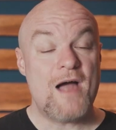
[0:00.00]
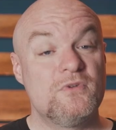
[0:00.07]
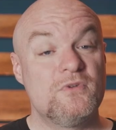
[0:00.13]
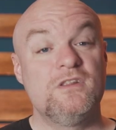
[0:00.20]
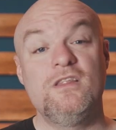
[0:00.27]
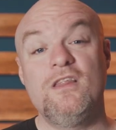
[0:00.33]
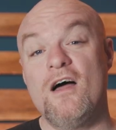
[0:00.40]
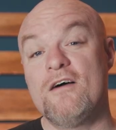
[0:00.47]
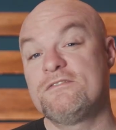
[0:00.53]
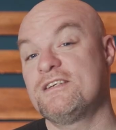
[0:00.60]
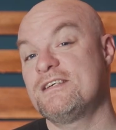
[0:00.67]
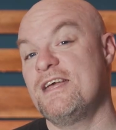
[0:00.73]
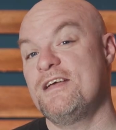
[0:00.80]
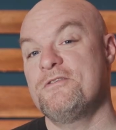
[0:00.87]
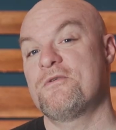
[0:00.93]
would love
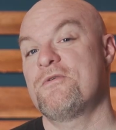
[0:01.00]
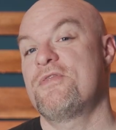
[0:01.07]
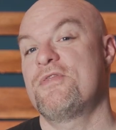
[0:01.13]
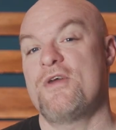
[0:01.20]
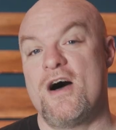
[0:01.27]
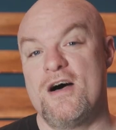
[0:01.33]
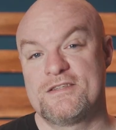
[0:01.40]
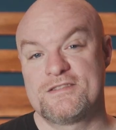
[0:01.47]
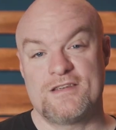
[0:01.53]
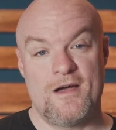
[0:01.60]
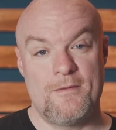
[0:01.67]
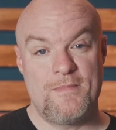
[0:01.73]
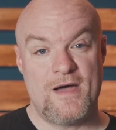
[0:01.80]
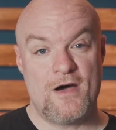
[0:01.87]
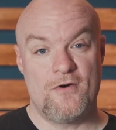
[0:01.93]
to get your thoughts
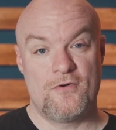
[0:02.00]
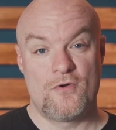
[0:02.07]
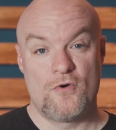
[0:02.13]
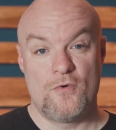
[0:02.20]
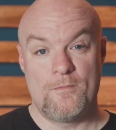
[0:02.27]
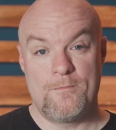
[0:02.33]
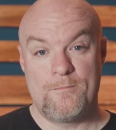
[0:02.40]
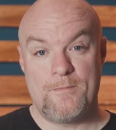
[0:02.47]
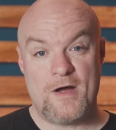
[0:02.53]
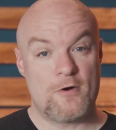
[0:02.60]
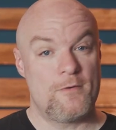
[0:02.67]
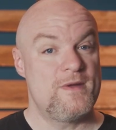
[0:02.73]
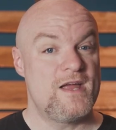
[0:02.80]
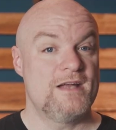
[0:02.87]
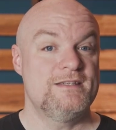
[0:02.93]
about
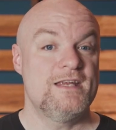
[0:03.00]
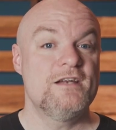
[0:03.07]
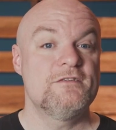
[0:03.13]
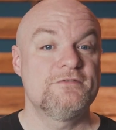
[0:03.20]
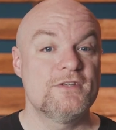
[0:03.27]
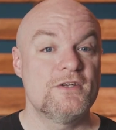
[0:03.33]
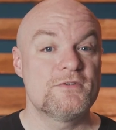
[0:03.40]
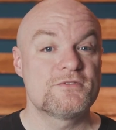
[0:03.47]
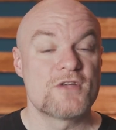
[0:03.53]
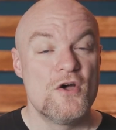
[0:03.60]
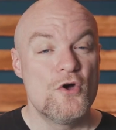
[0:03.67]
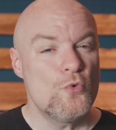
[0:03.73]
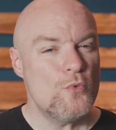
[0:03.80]
Power BI Dataflows.